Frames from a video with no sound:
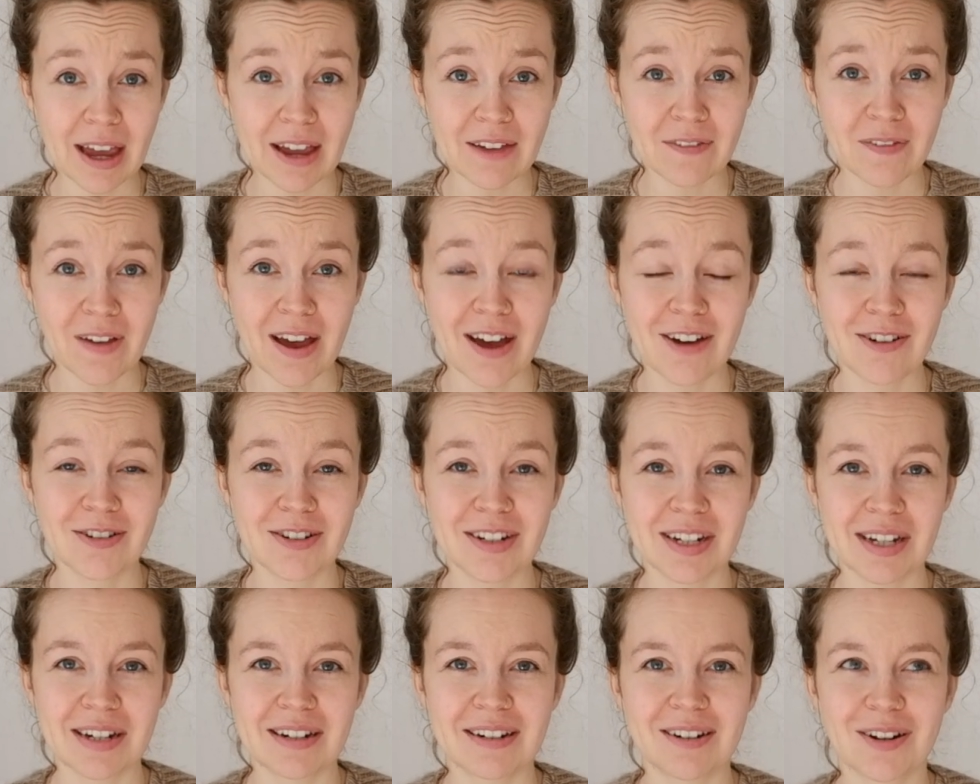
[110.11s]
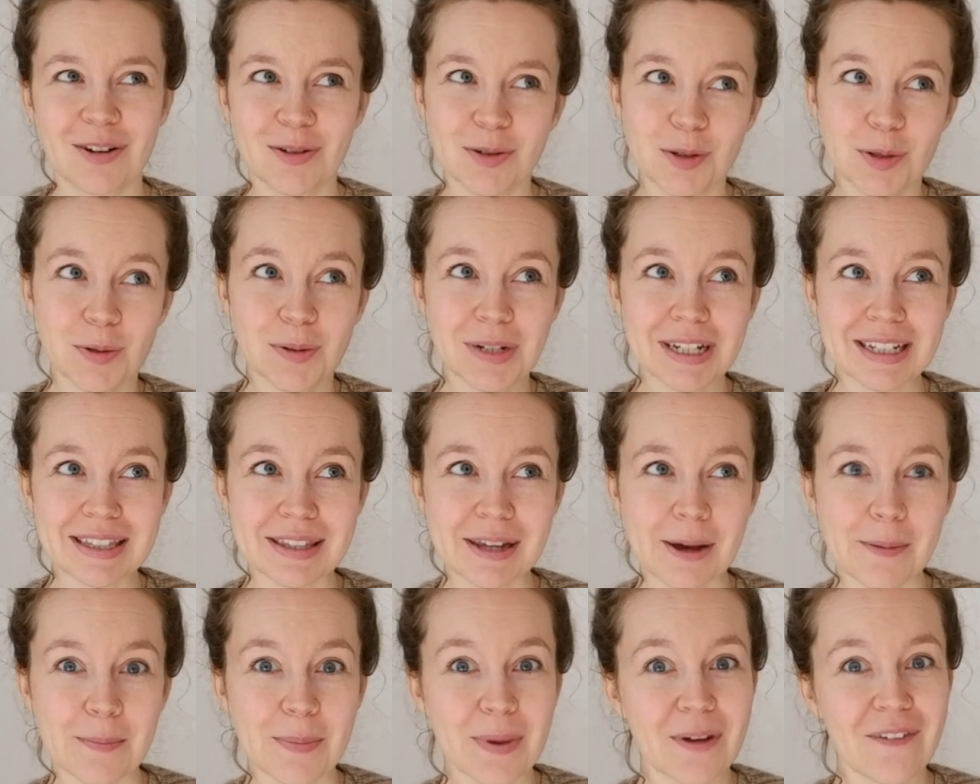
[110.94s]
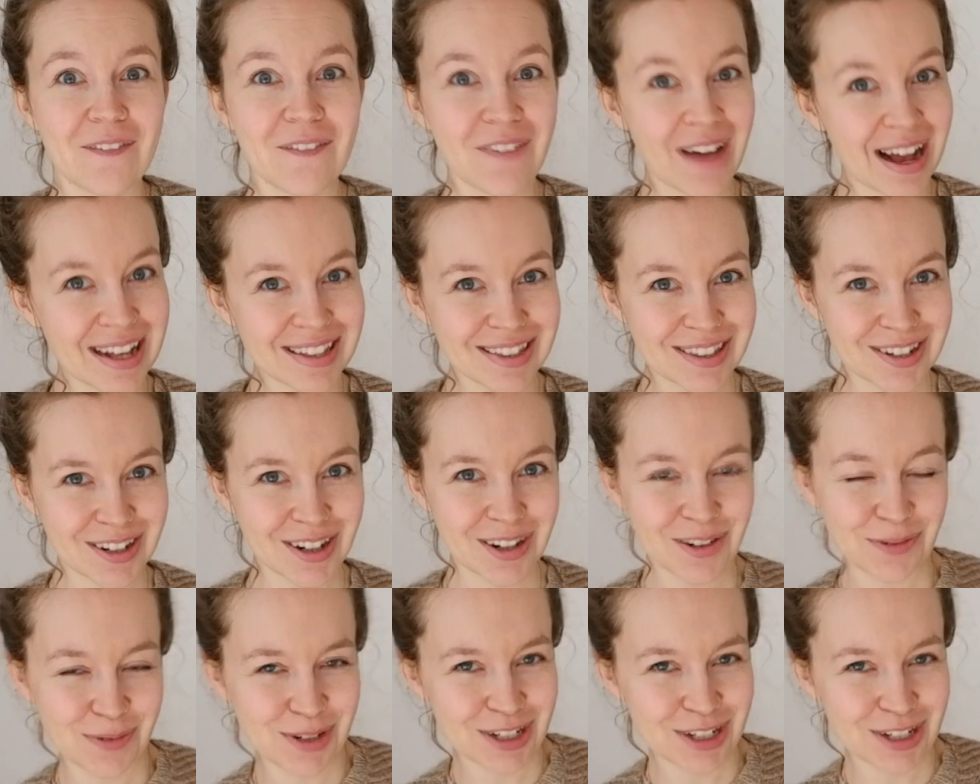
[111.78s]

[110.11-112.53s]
I found, and it also knits up faster,